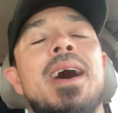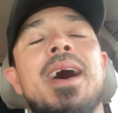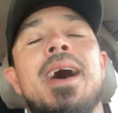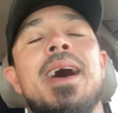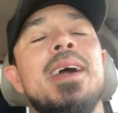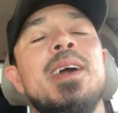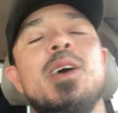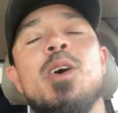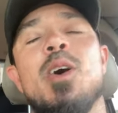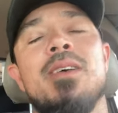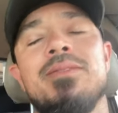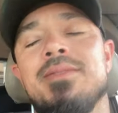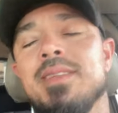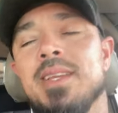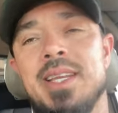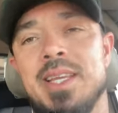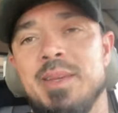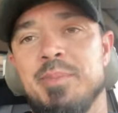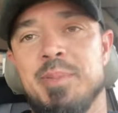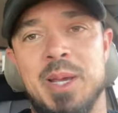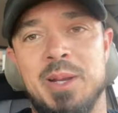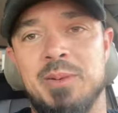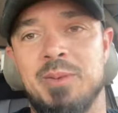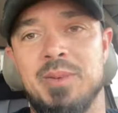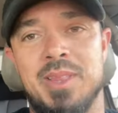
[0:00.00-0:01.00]
I go off the
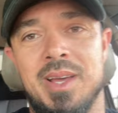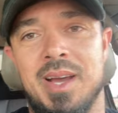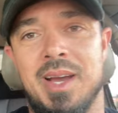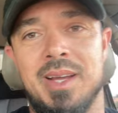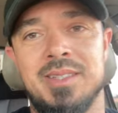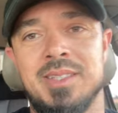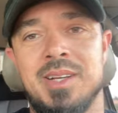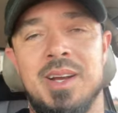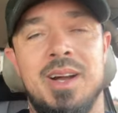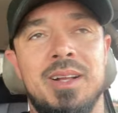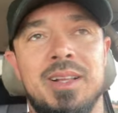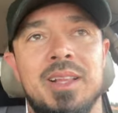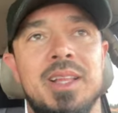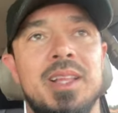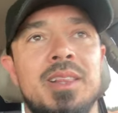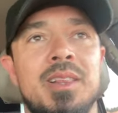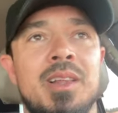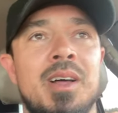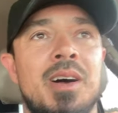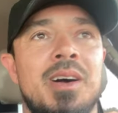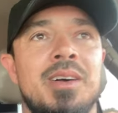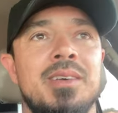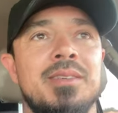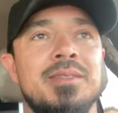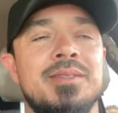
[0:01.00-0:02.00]
deep end with hot chocolate.
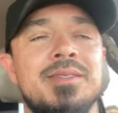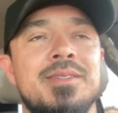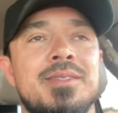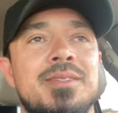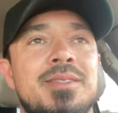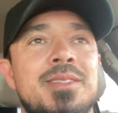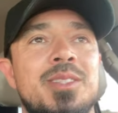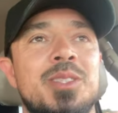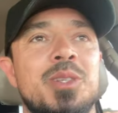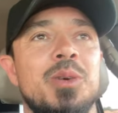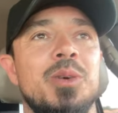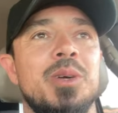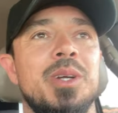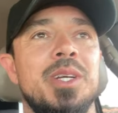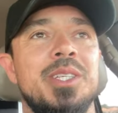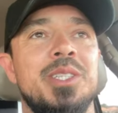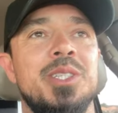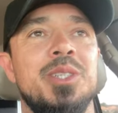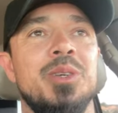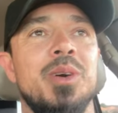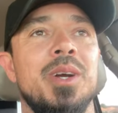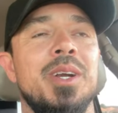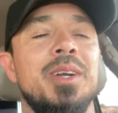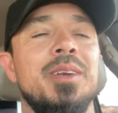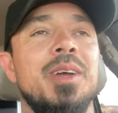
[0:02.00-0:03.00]
Long story
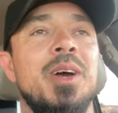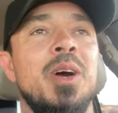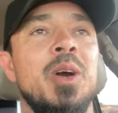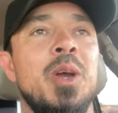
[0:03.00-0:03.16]
short.